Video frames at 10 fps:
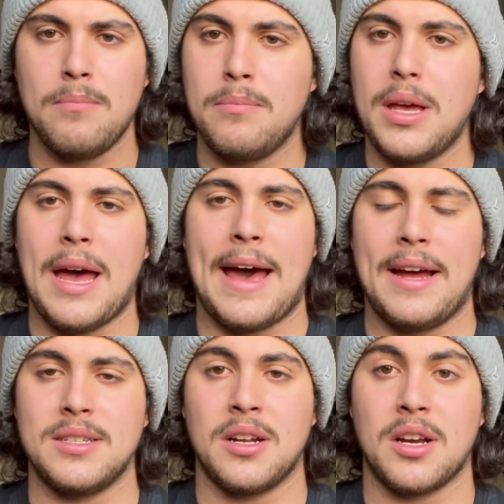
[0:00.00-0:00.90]

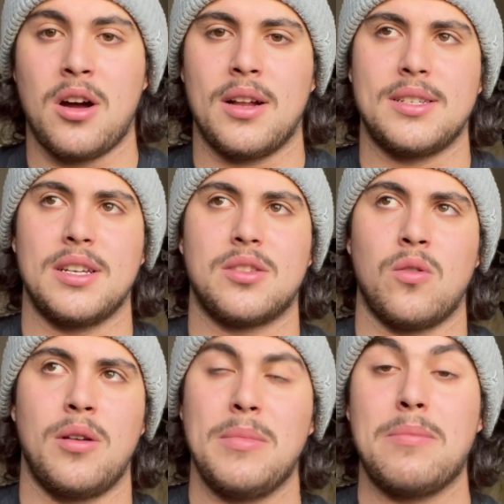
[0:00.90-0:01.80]
done a contest
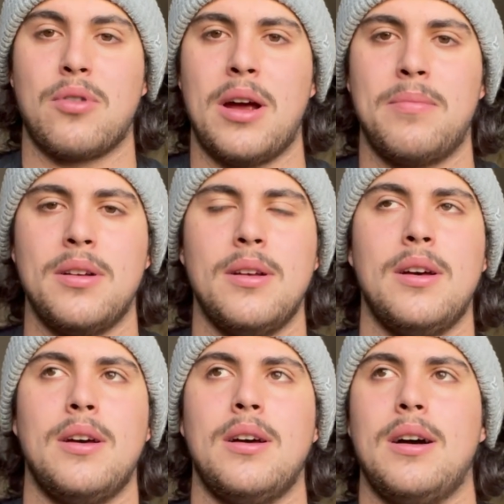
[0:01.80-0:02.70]
or a meet prep,
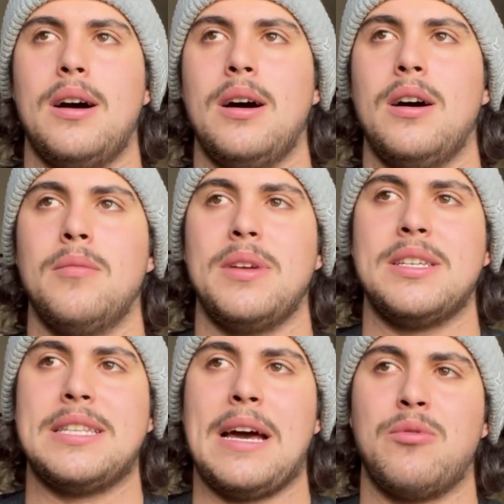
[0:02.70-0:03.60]

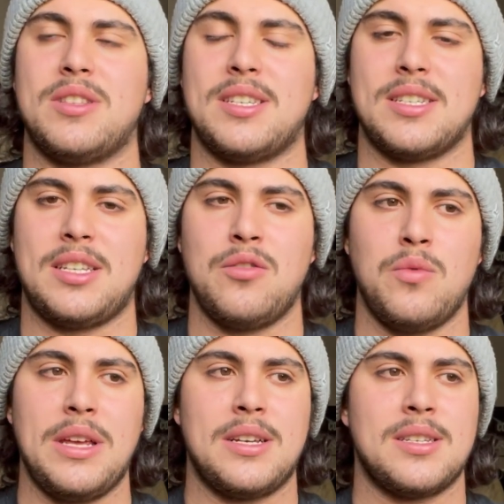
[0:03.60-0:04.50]
is that with 16
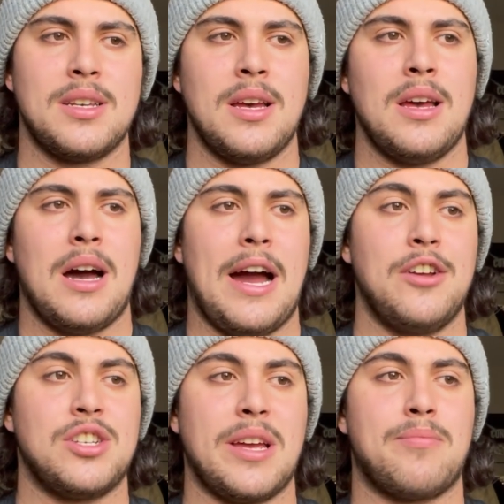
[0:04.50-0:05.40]
weeks, I
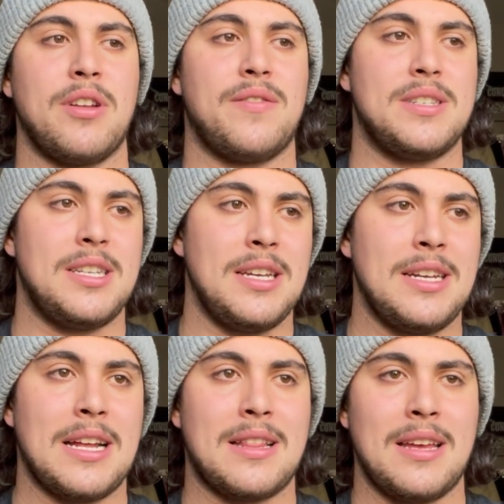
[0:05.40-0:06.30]
usually get pretty
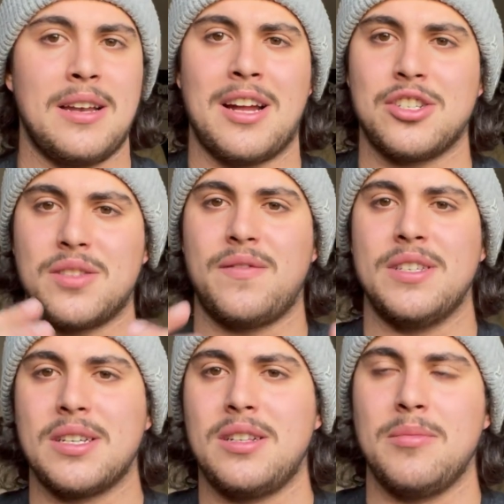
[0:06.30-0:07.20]
fatigued at the end, not just
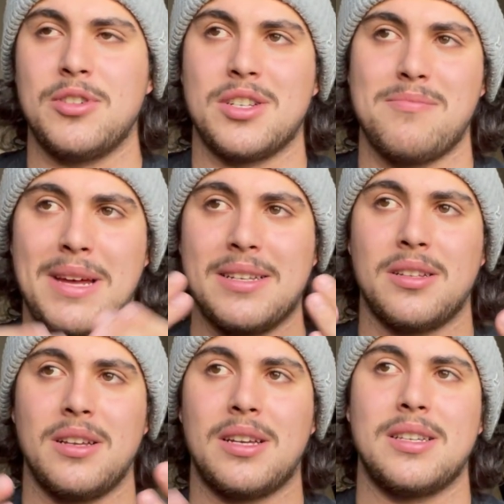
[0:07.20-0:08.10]
physically, but just
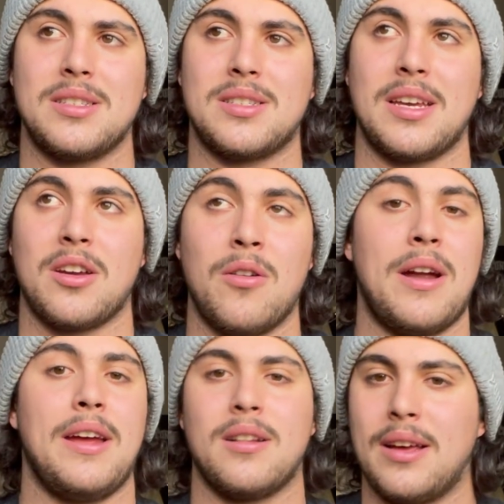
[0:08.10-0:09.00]
mentally, because it's like, all
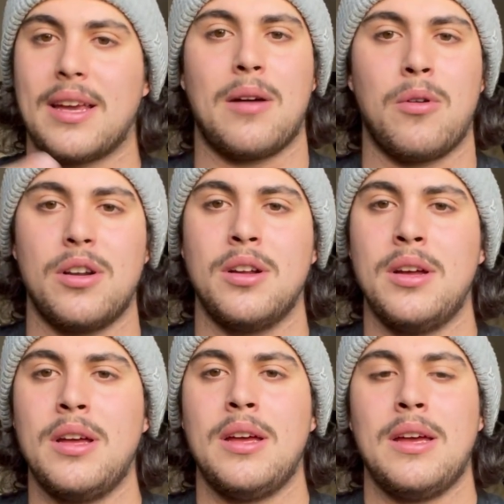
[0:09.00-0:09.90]
right, like I want to
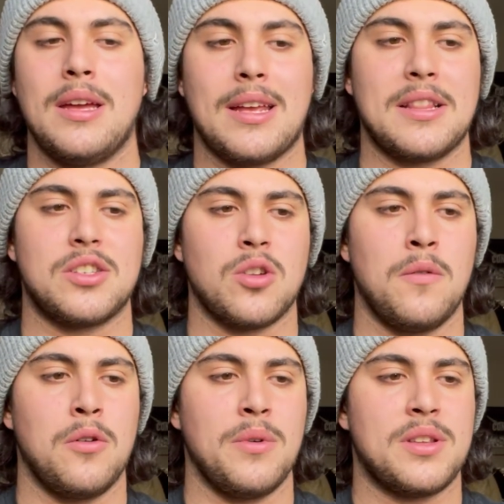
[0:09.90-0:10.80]
get this
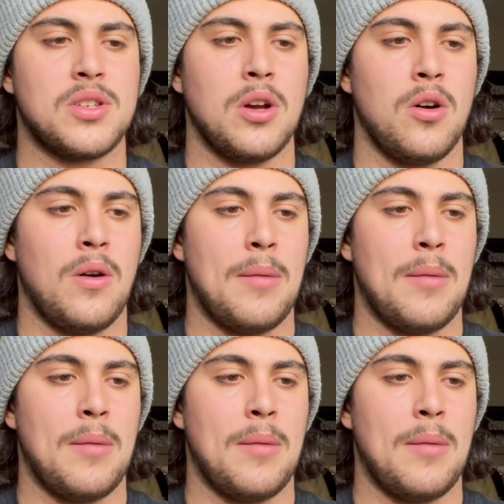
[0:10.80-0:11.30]
over with. So I'm